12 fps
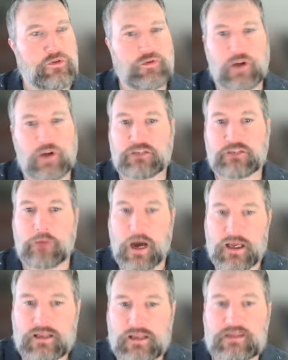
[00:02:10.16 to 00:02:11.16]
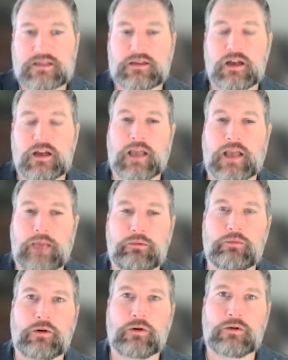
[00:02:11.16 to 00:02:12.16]
fresh minds that are
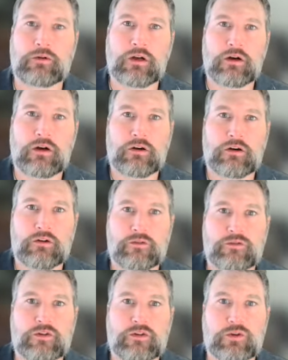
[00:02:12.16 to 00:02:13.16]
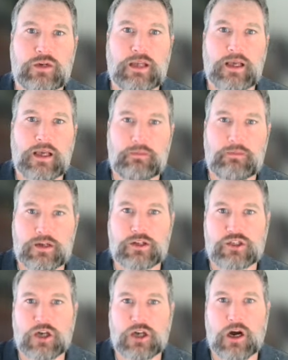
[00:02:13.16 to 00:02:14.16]
capable of doing a better
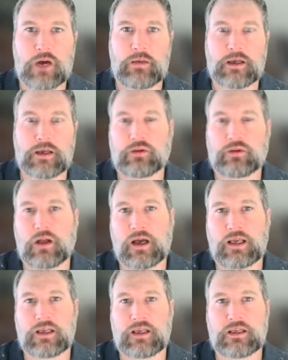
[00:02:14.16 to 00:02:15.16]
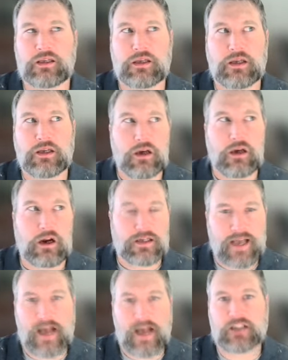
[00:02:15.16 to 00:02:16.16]
job and applying our
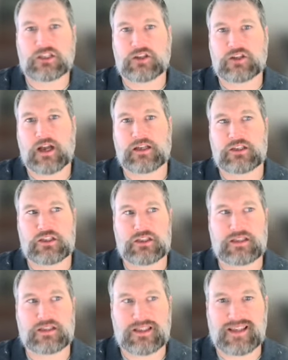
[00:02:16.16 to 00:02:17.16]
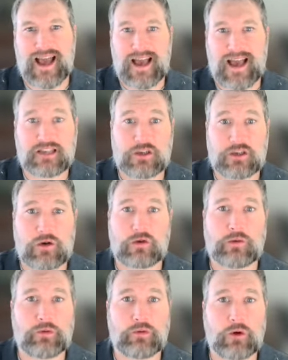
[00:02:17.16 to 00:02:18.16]
tax strategies and tax code
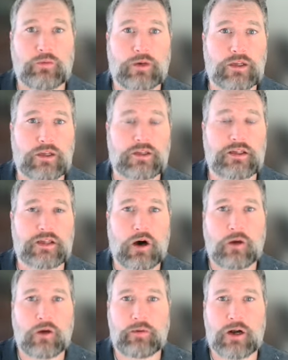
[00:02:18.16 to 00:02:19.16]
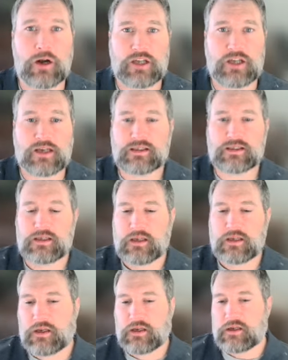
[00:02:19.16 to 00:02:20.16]
appropriately to all projects.
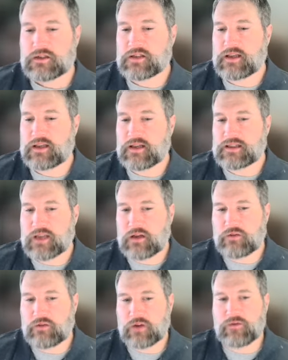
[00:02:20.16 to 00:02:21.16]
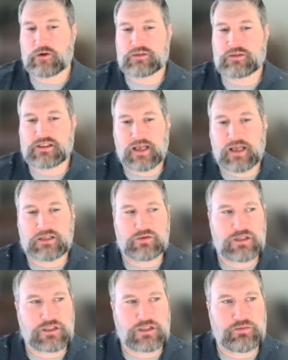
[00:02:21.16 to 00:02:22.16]
So that's kind of our firm stance.
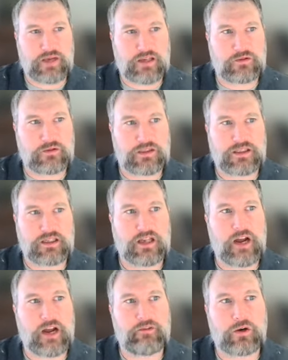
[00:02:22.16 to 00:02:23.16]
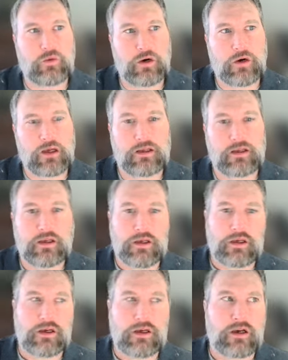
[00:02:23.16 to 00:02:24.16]
We just plan to extend everyone.
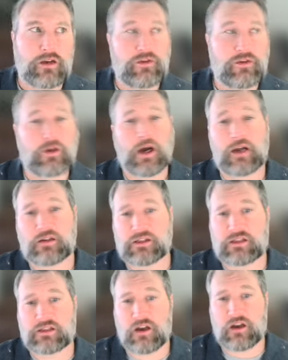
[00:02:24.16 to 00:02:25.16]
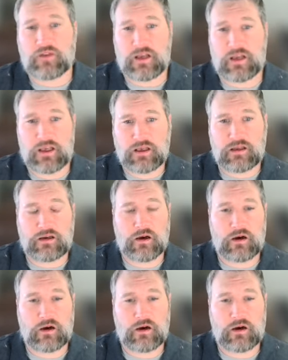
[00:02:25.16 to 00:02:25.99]
If you got your stuff in